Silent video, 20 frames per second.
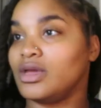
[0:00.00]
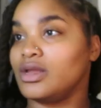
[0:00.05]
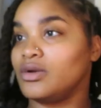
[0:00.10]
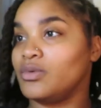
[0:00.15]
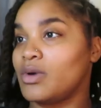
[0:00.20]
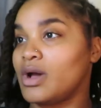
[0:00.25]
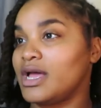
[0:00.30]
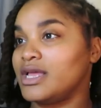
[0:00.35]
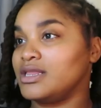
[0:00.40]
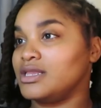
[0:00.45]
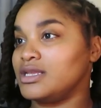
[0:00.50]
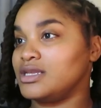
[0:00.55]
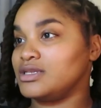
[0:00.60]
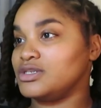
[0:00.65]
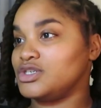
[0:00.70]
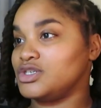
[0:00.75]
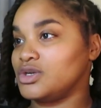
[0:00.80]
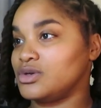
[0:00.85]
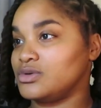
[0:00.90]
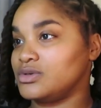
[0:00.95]
Yeah, the wide
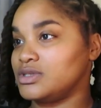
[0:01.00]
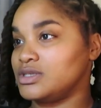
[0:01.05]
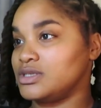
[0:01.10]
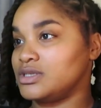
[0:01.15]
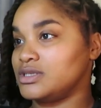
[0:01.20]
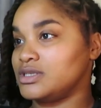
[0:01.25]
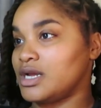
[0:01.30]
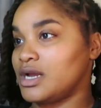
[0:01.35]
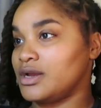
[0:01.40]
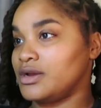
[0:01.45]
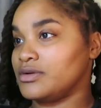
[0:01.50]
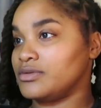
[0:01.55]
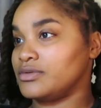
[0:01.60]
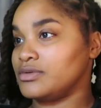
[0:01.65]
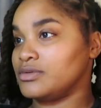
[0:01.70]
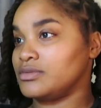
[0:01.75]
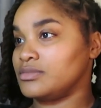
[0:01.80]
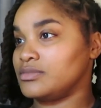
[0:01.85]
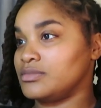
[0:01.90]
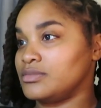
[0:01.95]
lens shows the entire
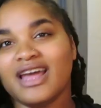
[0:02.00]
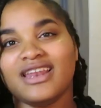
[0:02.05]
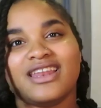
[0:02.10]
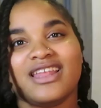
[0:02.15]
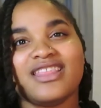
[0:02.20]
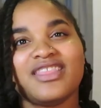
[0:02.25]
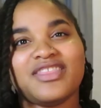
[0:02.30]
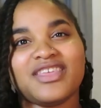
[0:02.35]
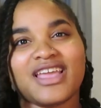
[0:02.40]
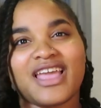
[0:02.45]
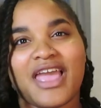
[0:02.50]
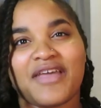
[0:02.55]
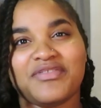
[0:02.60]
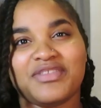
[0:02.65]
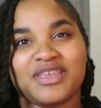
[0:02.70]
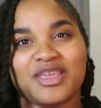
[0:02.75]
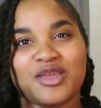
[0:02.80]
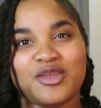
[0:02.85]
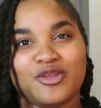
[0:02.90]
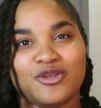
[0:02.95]
room. Another thing I have
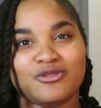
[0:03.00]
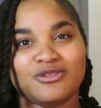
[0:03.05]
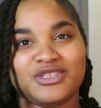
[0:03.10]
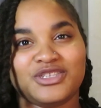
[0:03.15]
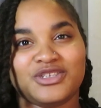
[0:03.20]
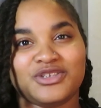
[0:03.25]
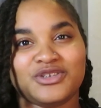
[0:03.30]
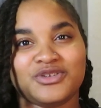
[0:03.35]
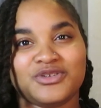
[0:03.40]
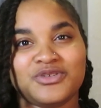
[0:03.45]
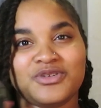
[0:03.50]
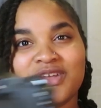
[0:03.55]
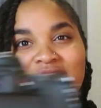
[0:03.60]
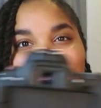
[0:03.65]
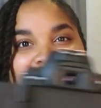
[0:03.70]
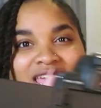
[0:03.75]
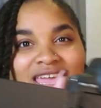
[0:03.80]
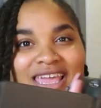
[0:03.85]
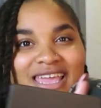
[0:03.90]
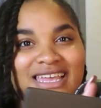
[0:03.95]
to get used to
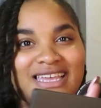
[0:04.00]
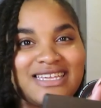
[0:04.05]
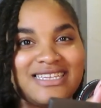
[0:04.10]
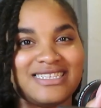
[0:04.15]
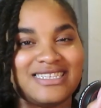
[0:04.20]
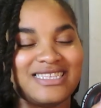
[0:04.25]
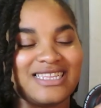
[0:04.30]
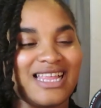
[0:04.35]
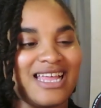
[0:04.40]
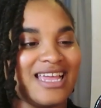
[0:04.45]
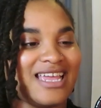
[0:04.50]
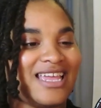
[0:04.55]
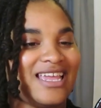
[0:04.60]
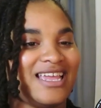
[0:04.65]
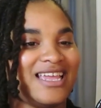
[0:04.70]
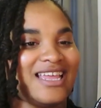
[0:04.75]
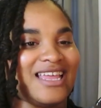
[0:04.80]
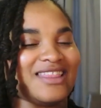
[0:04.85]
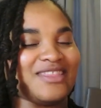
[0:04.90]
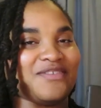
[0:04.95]
is
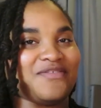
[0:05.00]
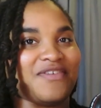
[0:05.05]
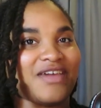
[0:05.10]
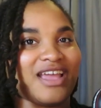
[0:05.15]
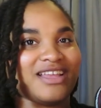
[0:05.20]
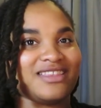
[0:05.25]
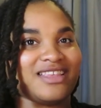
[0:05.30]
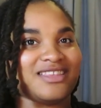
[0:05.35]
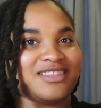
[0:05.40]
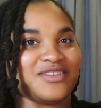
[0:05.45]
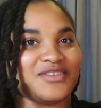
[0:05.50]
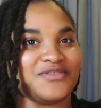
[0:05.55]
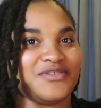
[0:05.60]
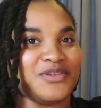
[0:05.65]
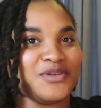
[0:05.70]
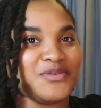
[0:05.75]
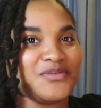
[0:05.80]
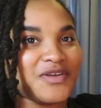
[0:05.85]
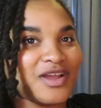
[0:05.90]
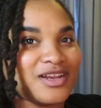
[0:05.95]
like the fact that the
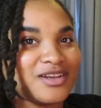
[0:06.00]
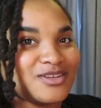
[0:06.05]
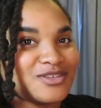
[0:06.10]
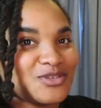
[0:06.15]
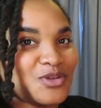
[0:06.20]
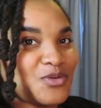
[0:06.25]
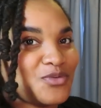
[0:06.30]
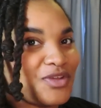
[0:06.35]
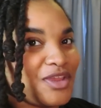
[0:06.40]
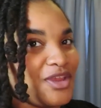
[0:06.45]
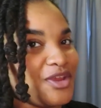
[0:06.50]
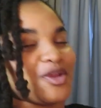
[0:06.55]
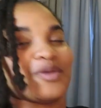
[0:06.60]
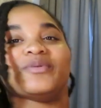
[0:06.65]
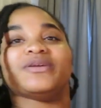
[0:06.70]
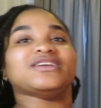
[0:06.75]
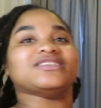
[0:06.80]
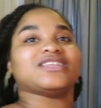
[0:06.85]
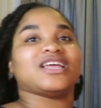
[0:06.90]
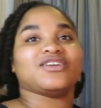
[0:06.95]
viewfinder's over here,
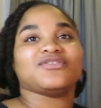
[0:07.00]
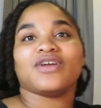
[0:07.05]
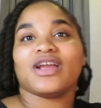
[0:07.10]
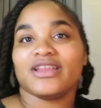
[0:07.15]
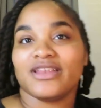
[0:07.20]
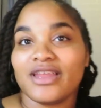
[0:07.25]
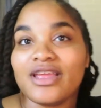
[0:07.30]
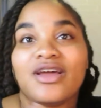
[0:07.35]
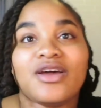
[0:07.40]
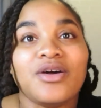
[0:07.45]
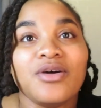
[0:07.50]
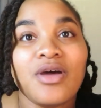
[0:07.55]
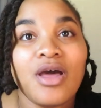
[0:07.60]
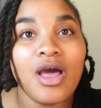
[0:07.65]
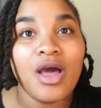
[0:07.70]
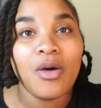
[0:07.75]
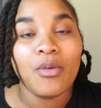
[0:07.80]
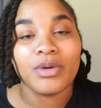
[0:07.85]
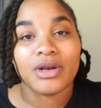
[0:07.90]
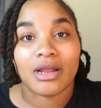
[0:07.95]
because like right now
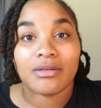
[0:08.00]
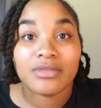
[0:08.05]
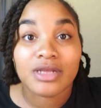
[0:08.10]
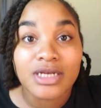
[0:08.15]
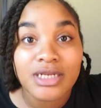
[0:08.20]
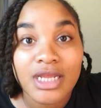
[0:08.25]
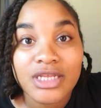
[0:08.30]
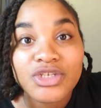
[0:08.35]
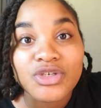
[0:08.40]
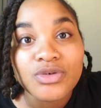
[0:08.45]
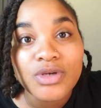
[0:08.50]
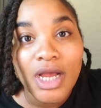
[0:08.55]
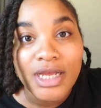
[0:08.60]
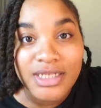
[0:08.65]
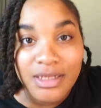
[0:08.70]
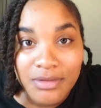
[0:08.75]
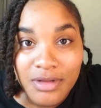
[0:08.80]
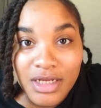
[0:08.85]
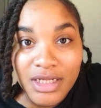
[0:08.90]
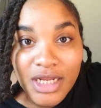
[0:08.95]
when I'm looking at you
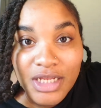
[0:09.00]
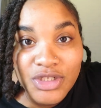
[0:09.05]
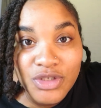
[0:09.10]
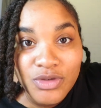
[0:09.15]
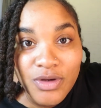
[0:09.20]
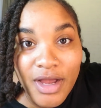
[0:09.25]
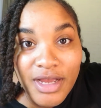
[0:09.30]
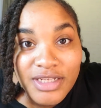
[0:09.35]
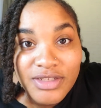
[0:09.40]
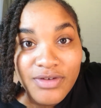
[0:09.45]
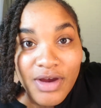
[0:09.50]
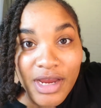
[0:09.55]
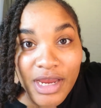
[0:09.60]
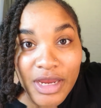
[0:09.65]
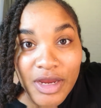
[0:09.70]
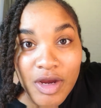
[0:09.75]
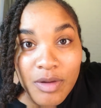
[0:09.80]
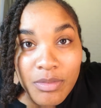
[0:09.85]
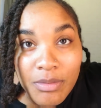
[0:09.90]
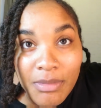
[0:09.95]
guys right
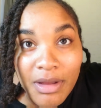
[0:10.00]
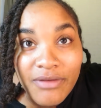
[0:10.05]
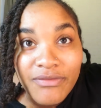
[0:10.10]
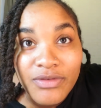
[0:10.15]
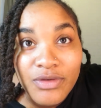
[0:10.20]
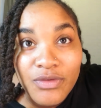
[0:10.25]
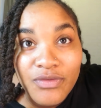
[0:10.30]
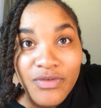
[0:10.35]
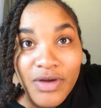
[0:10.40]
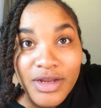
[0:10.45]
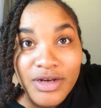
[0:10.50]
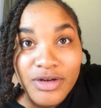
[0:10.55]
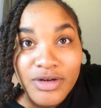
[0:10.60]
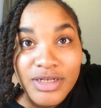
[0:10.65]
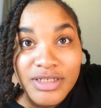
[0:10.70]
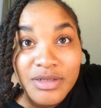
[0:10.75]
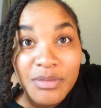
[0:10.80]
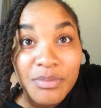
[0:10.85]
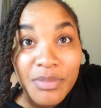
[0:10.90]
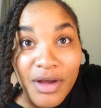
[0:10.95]
here, but my viewfinder
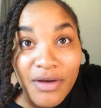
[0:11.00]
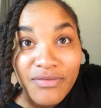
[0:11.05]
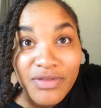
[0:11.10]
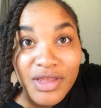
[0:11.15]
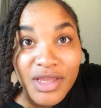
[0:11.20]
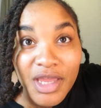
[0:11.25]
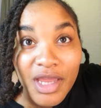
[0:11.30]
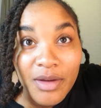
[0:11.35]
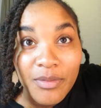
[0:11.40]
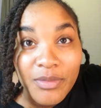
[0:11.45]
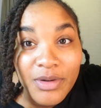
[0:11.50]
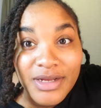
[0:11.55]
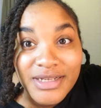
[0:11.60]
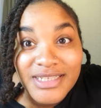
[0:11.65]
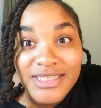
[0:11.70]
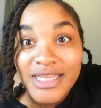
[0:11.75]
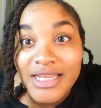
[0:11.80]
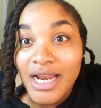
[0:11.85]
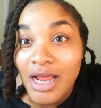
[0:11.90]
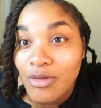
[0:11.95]
is above the camera.
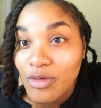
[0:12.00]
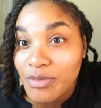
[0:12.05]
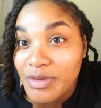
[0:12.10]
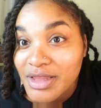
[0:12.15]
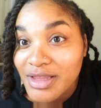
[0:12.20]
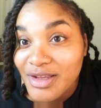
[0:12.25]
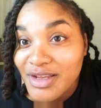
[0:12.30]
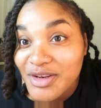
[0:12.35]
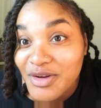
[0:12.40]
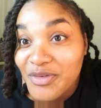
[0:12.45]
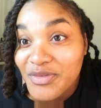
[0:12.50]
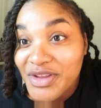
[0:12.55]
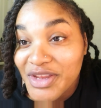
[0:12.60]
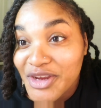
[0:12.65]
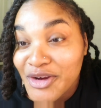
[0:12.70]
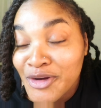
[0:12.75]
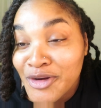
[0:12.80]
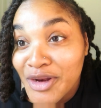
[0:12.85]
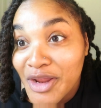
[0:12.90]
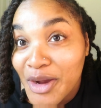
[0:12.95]
Instead, I will be looking over
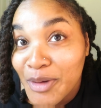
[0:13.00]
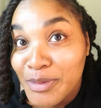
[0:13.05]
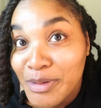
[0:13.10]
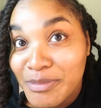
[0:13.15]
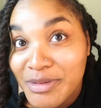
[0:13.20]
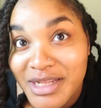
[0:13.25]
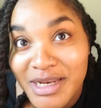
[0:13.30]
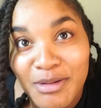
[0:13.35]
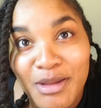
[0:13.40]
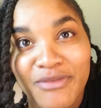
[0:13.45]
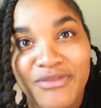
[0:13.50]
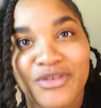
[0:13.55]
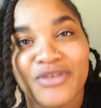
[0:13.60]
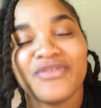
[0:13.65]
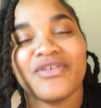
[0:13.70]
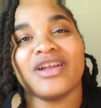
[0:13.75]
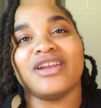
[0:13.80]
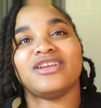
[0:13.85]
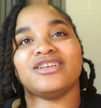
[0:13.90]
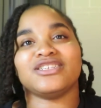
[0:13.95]
here now when I'm looking at my
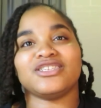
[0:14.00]
viewfinder.